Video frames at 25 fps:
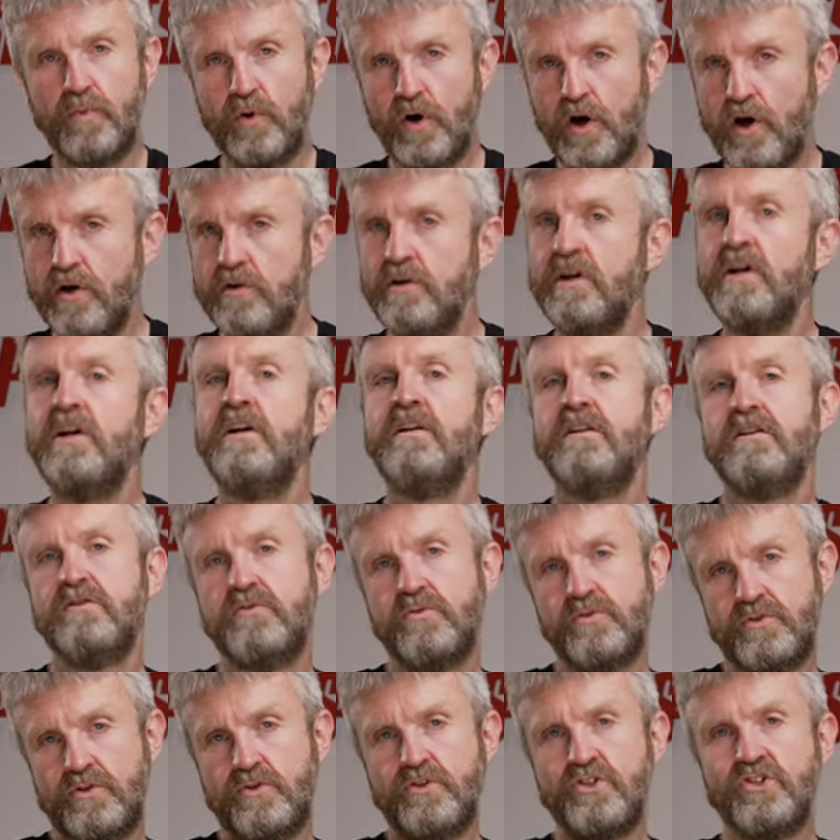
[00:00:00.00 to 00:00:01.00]
Pro. There's
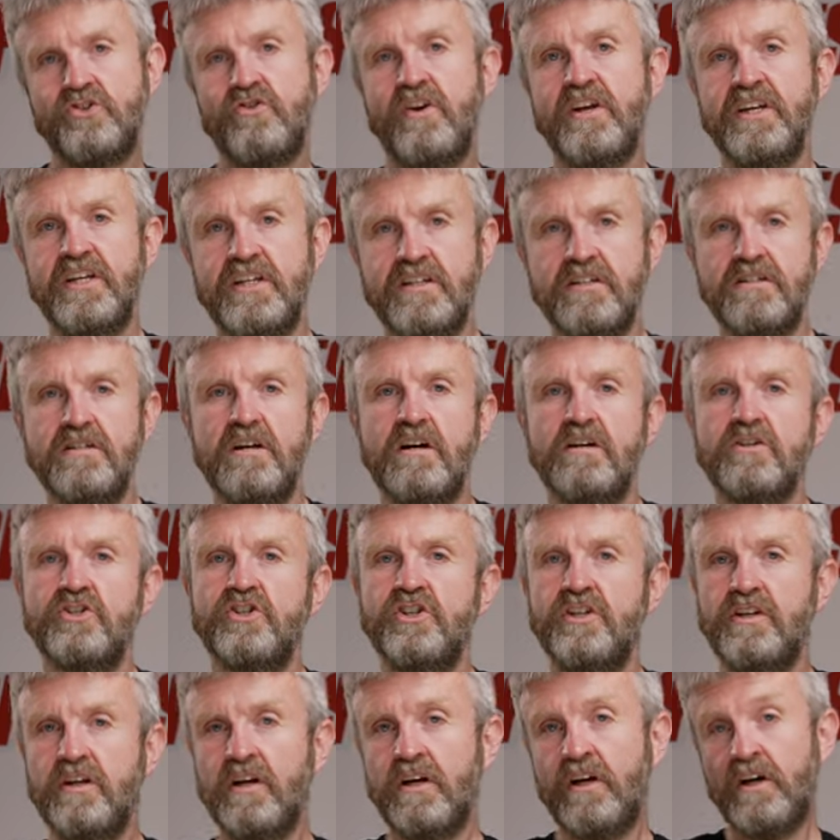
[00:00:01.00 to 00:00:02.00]
also a straight
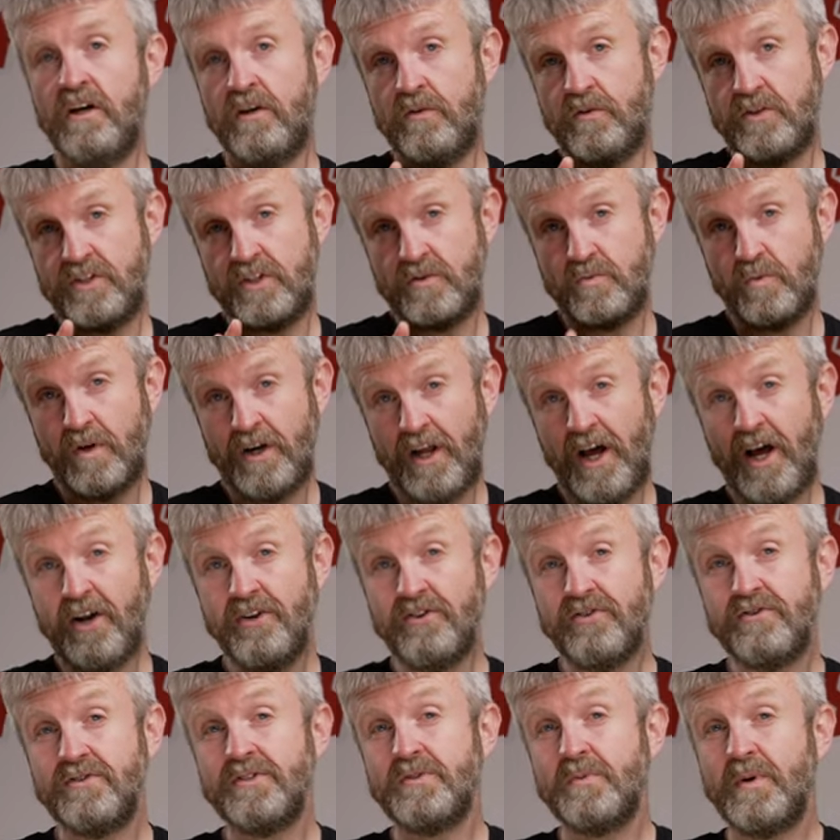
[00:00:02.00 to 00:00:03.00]
induction, which is
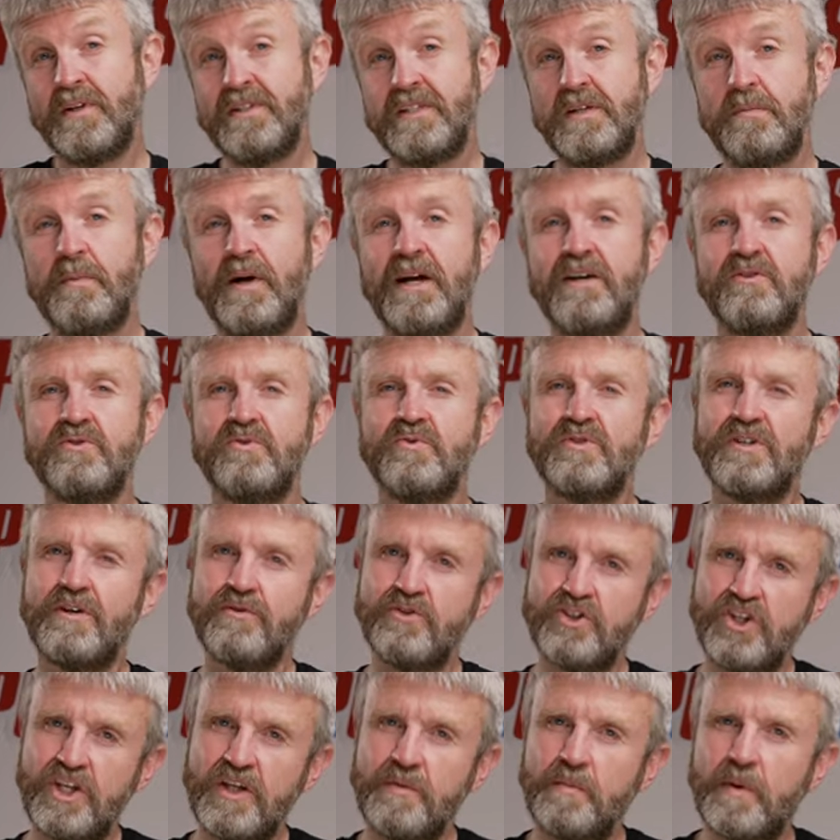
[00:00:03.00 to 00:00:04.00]
£120 or so
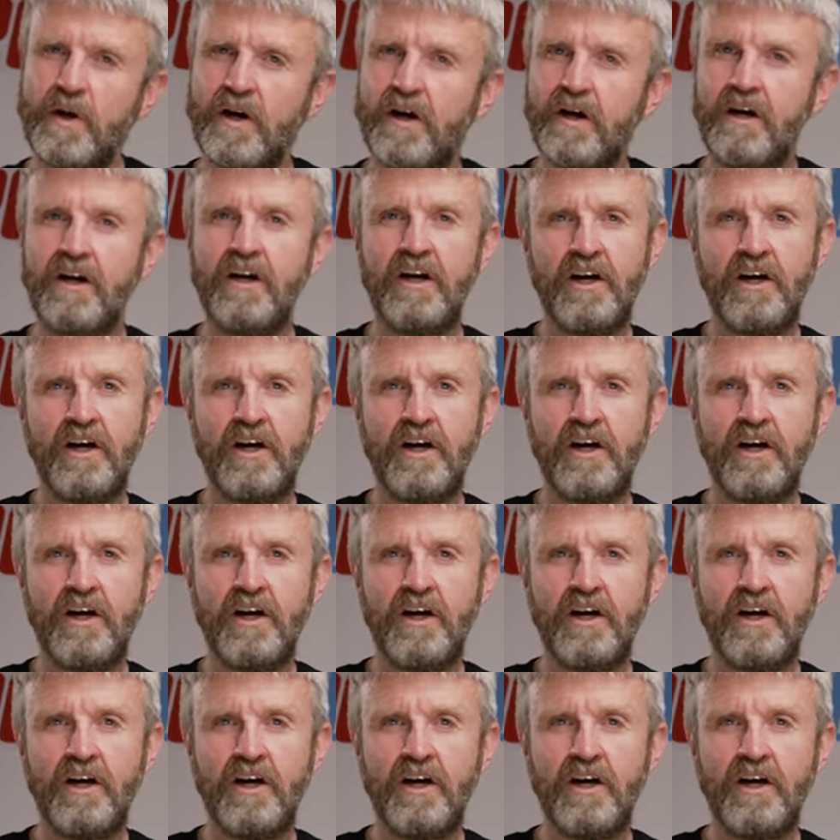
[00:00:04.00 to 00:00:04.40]
cheaper